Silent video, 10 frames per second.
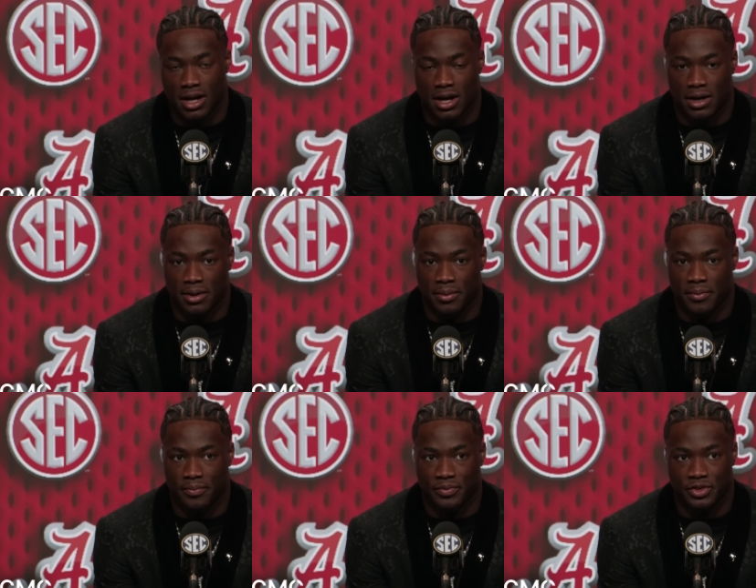
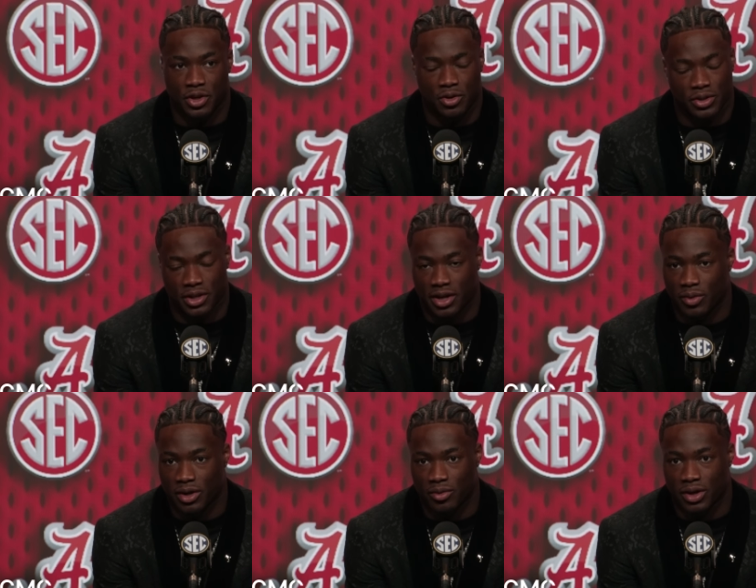Um, so you know
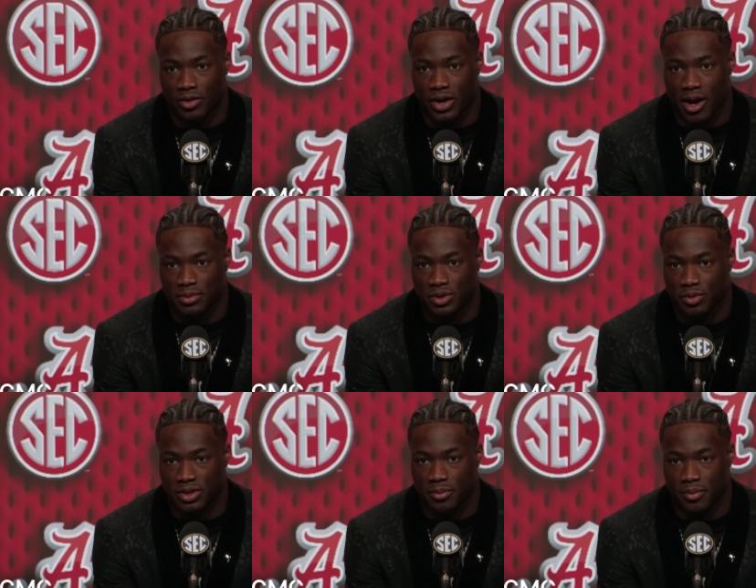what a what a great
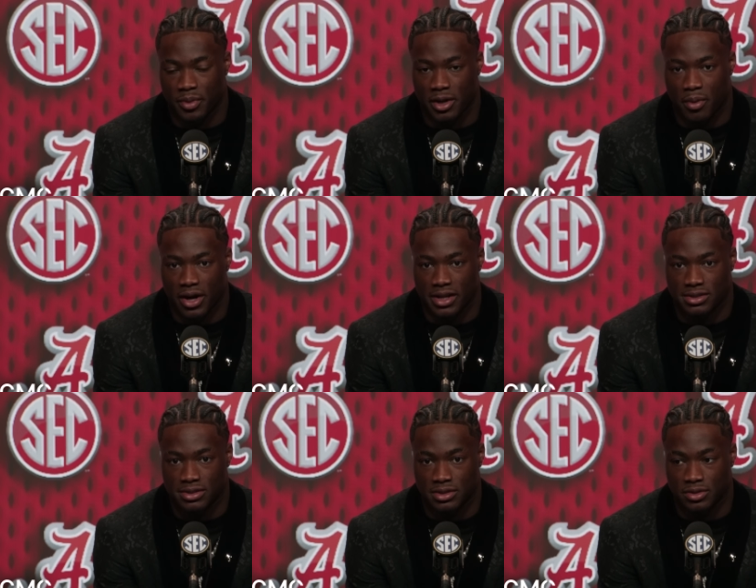opportunity with them being a part of
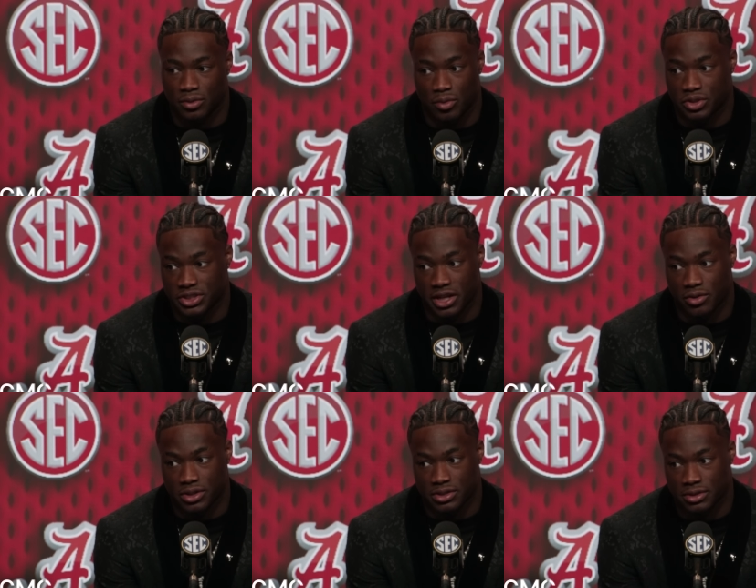SEC. What was your
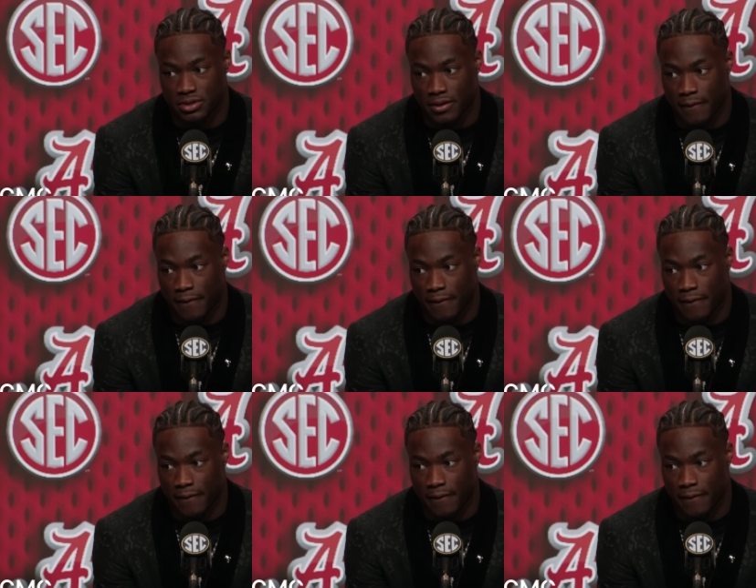second question?